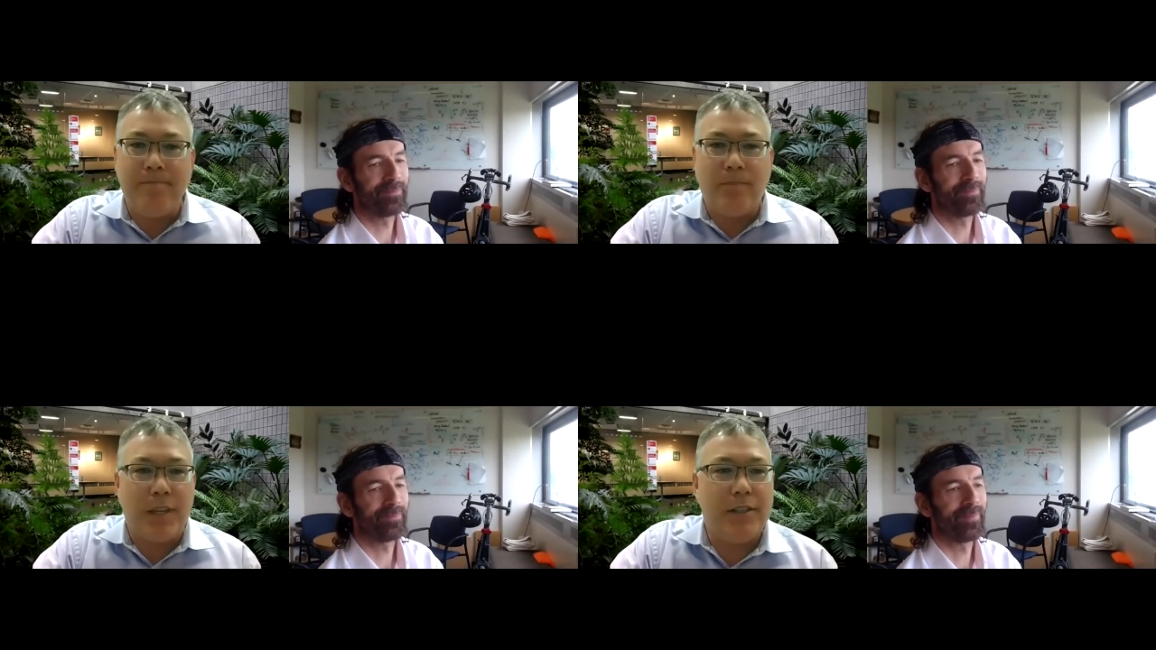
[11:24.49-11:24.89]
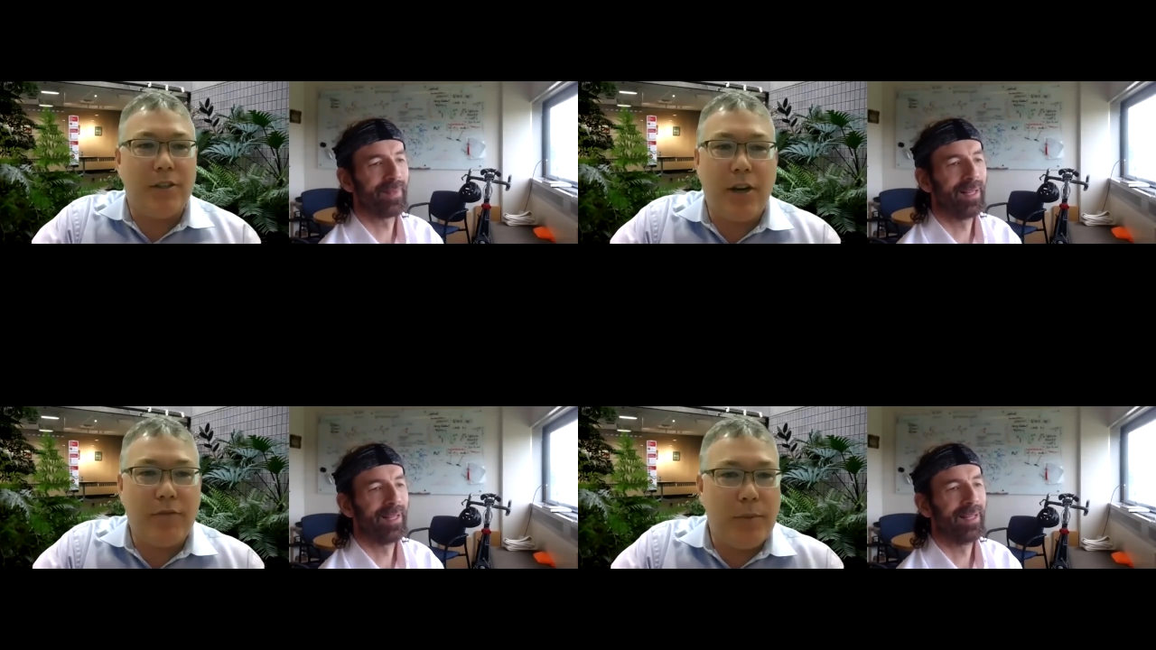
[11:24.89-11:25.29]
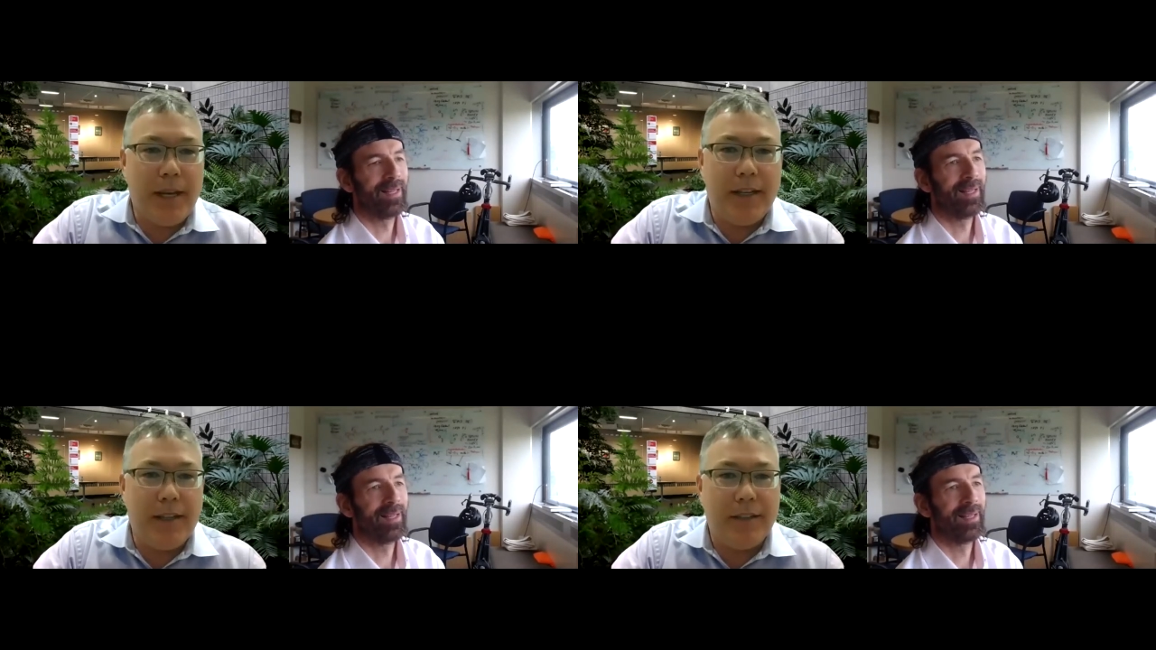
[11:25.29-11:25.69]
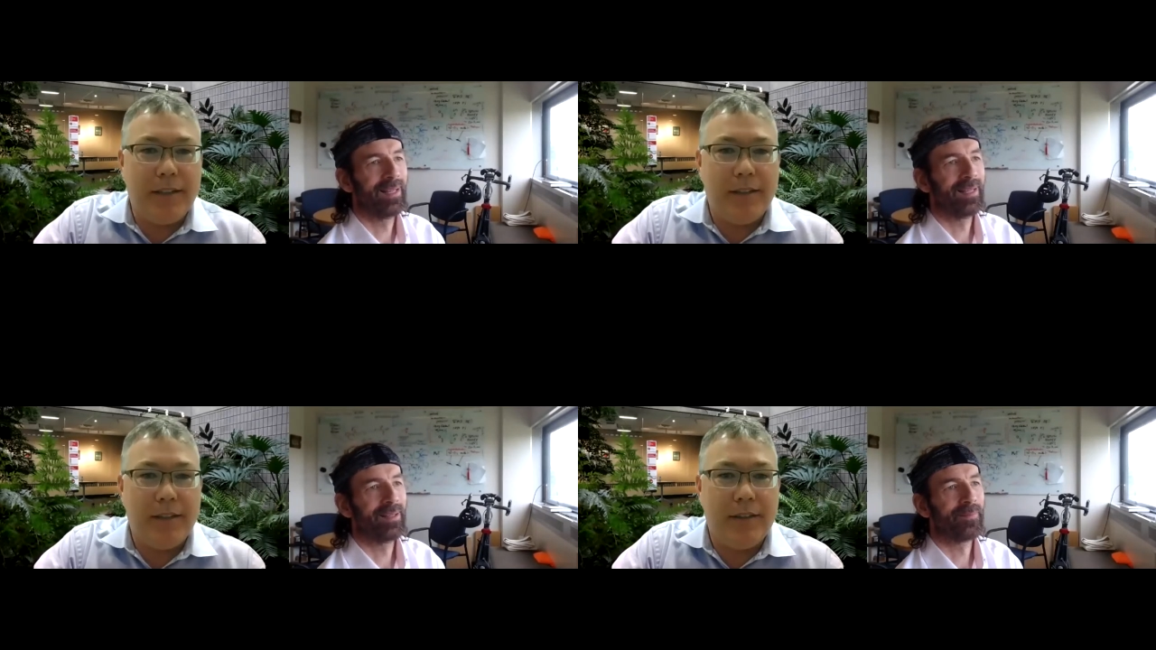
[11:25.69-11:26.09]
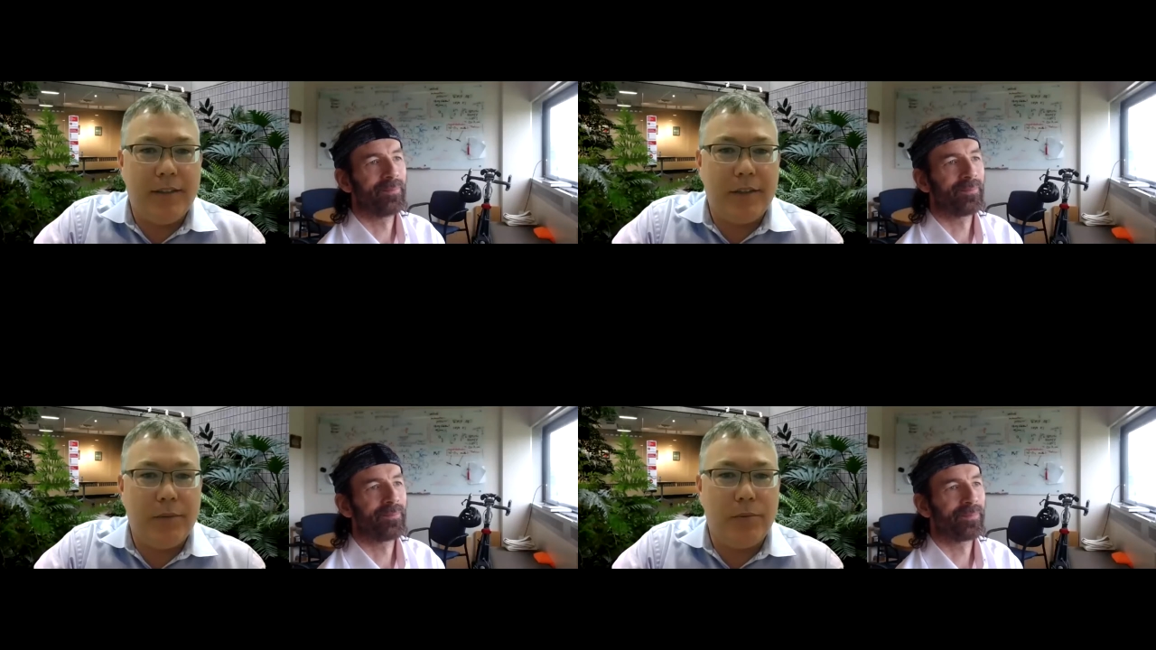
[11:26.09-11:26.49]
Speaker 1: it's hard for me to
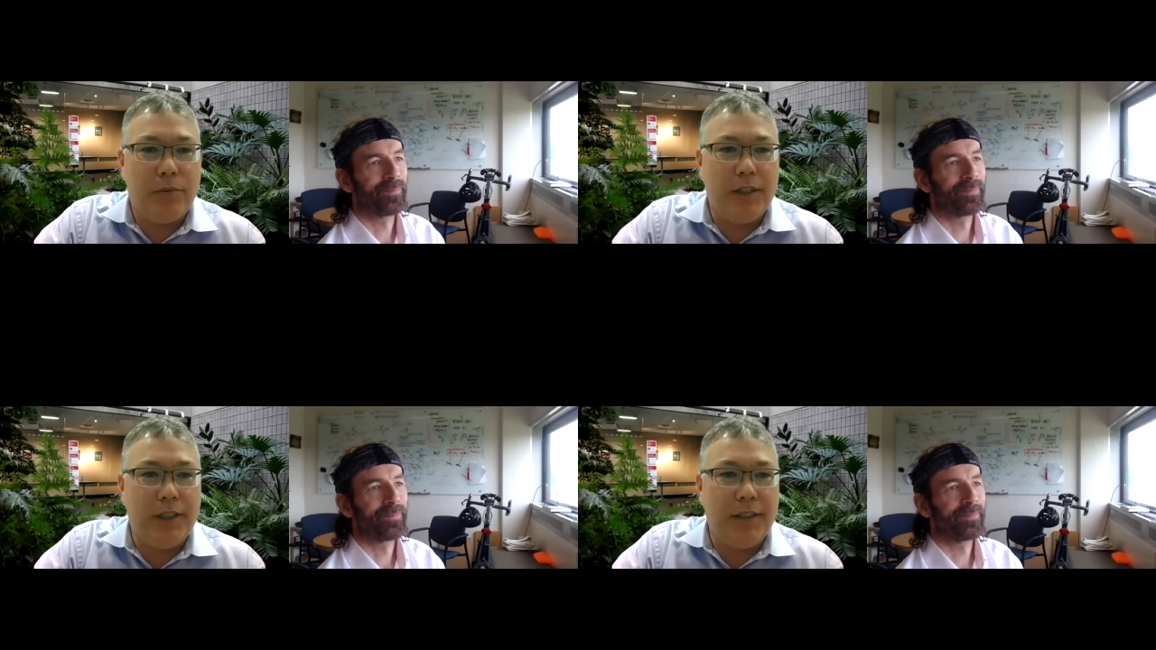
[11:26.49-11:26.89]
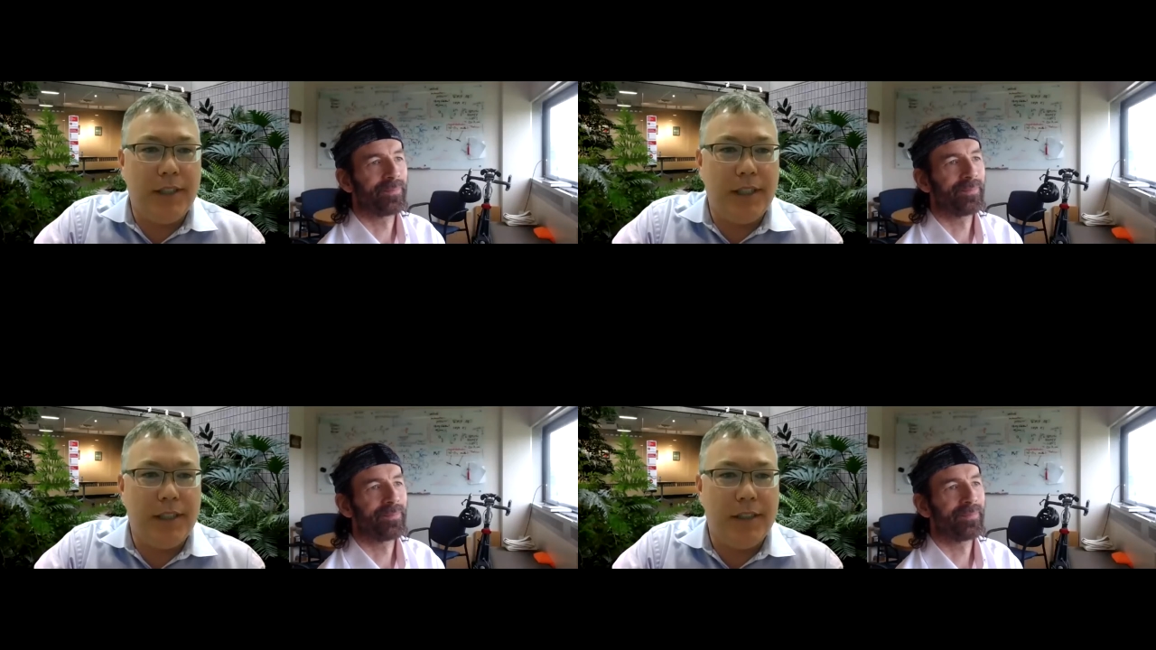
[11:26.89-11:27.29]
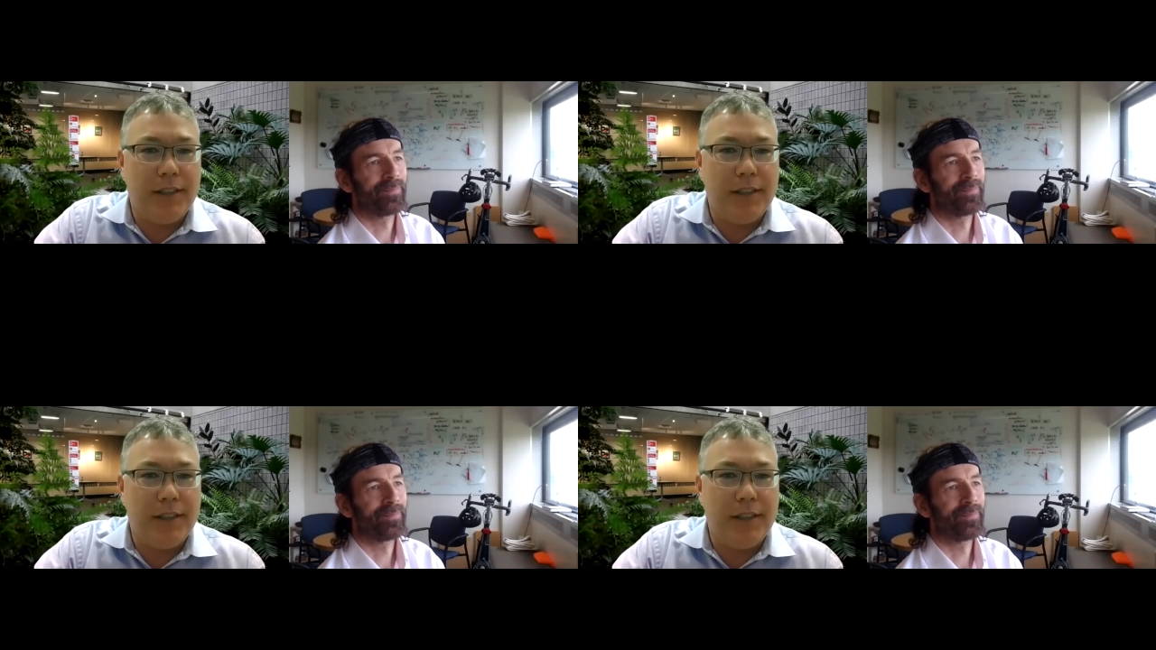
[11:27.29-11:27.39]
to really